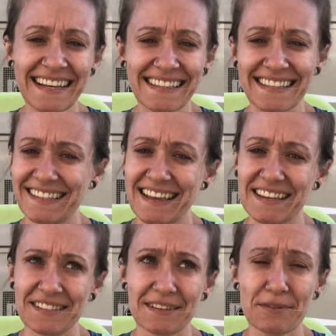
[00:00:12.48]
this
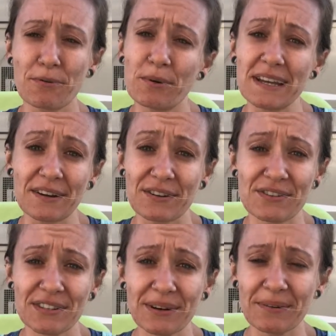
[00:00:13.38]
last week or
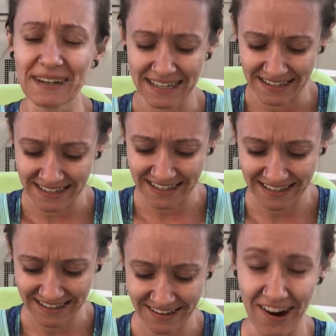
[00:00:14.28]
so, and
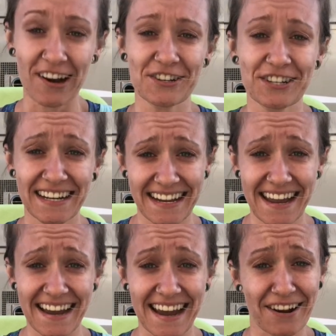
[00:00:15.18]
gosh, today
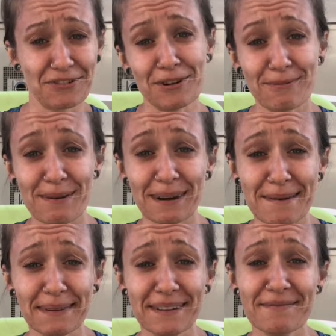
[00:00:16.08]
I actually woke up
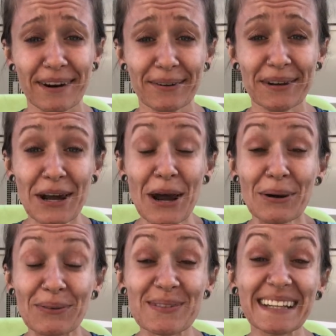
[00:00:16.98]
and felt
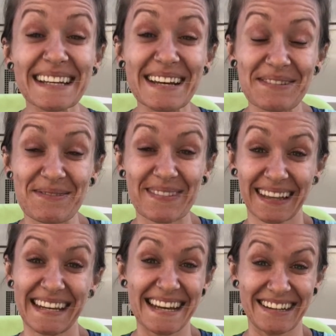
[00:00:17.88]
really
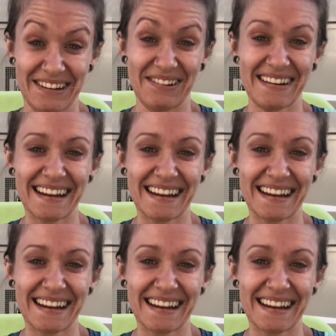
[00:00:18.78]
good.